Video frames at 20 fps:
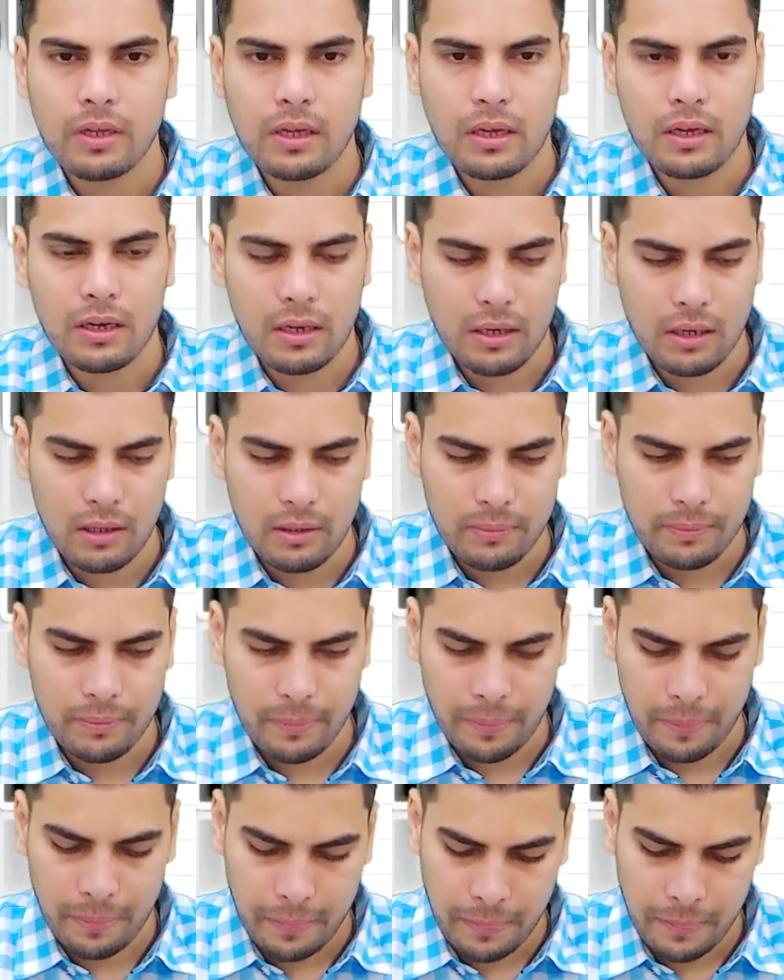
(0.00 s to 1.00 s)

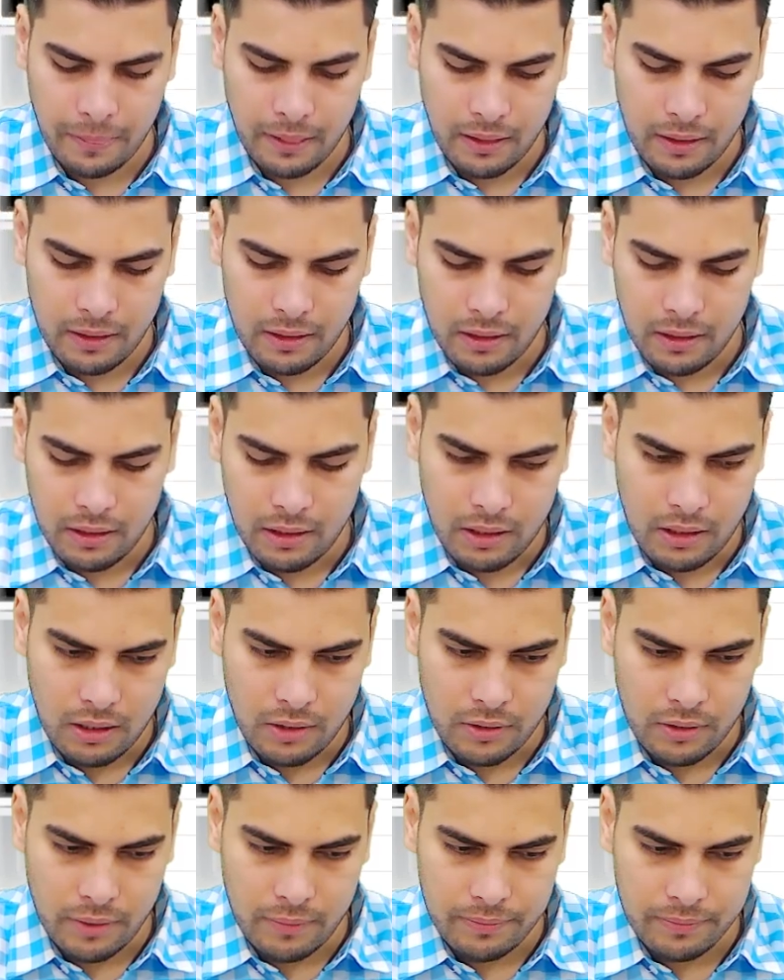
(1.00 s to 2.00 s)
Clear?
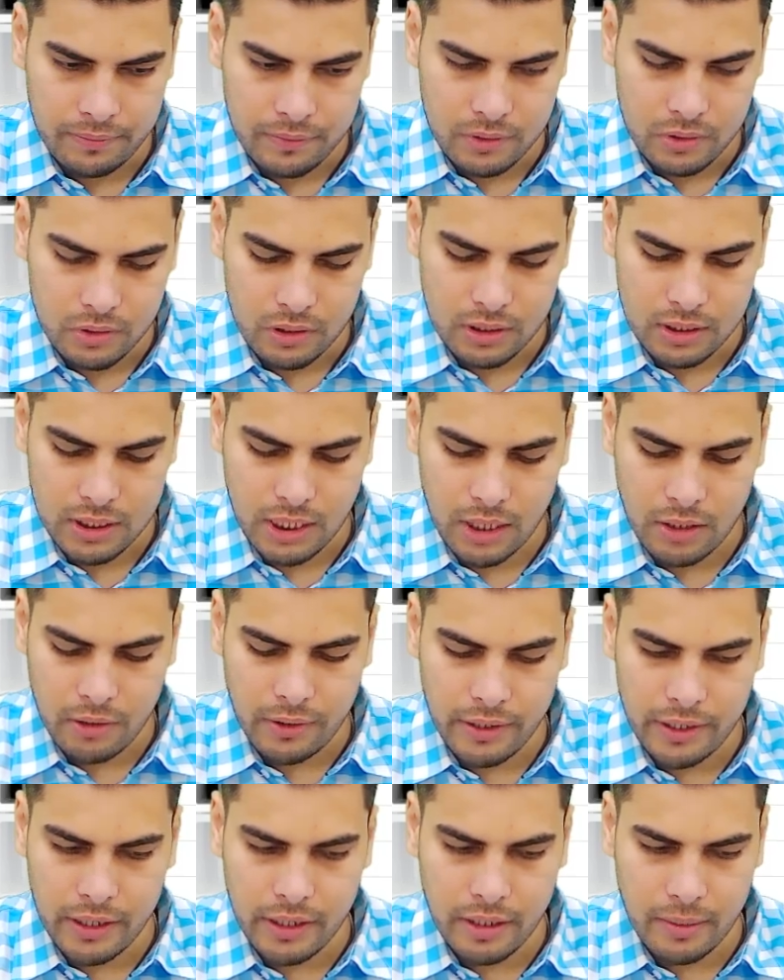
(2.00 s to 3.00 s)
Okay, so the
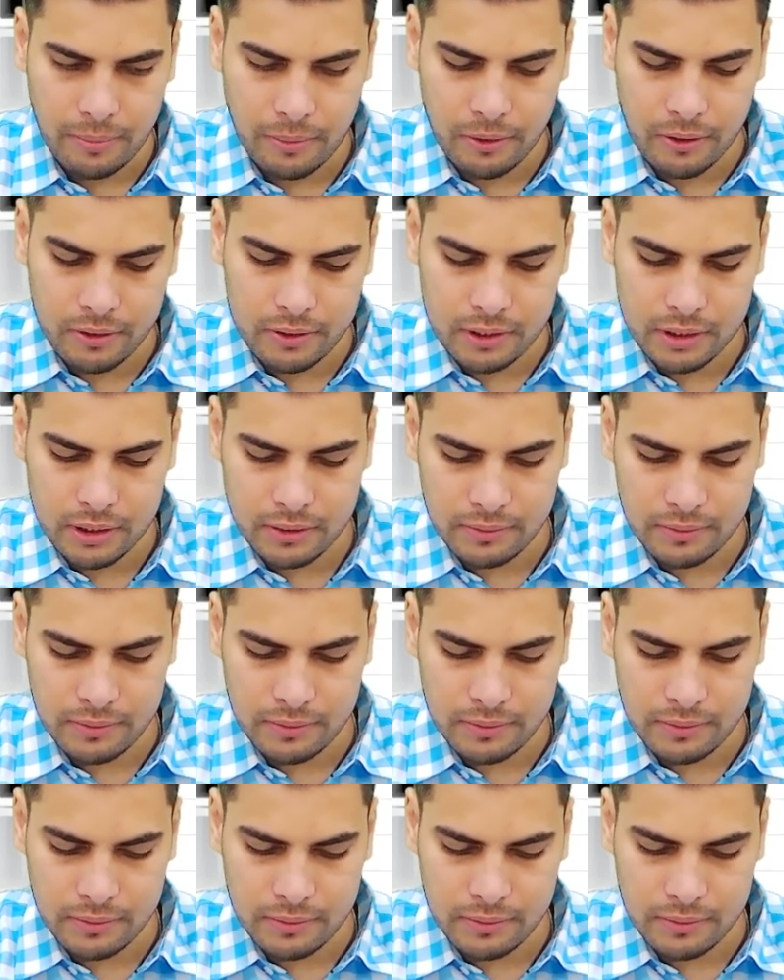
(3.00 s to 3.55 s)
security deposit